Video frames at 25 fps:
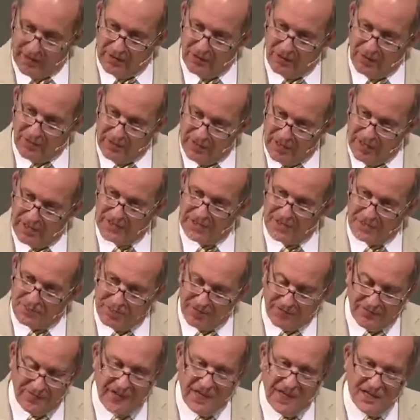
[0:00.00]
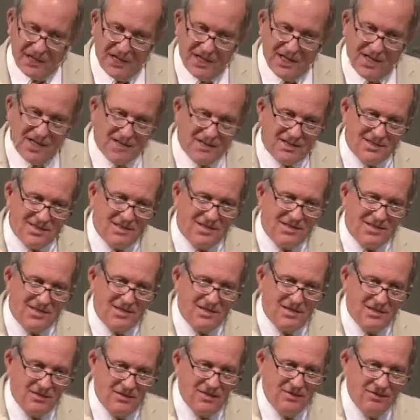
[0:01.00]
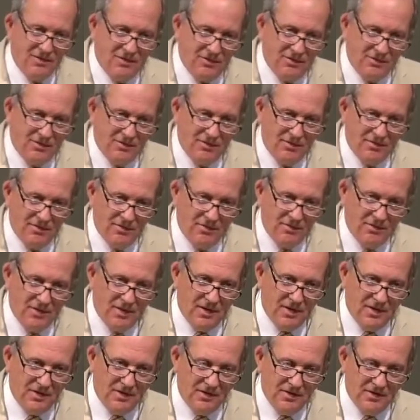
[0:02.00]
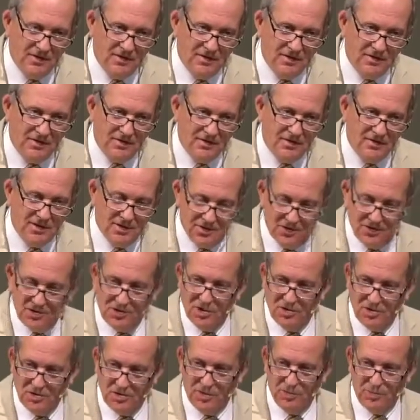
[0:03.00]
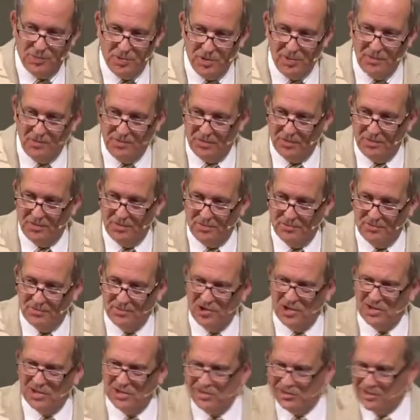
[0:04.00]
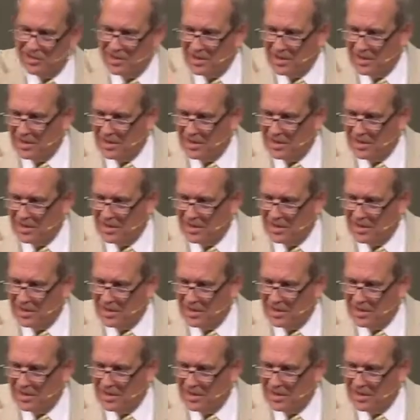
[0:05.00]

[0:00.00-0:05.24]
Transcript: were not to provide any assistance to the Jewish people. Just in